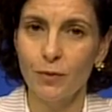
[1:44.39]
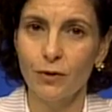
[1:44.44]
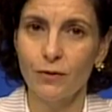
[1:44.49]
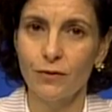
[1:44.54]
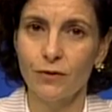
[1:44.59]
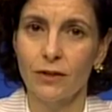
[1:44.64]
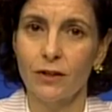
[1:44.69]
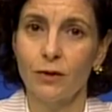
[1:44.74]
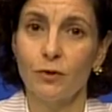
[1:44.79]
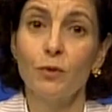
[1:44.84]

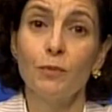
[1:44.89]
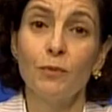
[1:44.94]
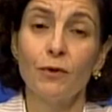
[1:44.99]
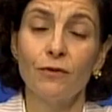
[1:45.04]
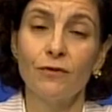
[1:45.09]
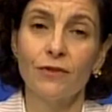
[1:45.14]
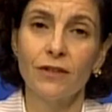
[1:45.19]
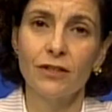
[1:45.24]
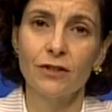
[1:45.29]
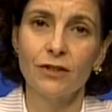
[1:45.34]
of a group
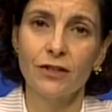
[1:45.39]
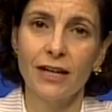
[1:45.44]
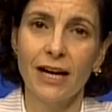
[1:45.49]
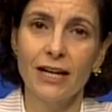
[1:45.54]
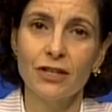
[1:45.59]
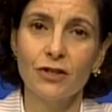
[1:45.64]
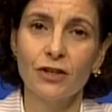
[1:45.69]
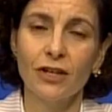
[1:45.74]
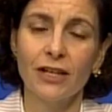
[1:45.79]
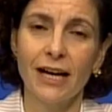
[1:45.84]
of
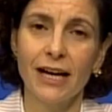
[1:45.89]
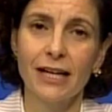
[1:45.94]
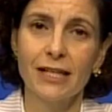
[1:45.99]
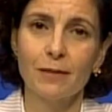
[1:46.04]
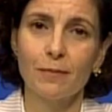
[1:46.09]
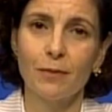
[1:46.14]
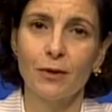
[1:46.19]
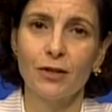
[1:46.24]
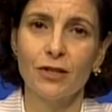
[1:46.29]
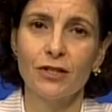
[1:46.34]
international
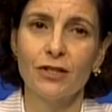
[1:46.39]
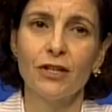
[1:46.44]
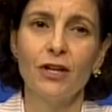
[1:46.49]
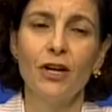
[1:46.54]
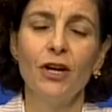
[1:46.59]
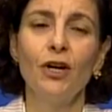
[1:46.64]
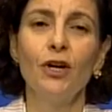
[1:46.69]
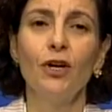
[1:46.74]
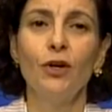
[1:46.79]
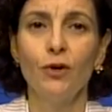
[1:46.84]
experts
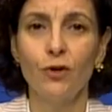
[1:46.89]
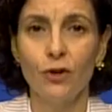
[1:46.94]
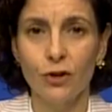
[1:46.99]
who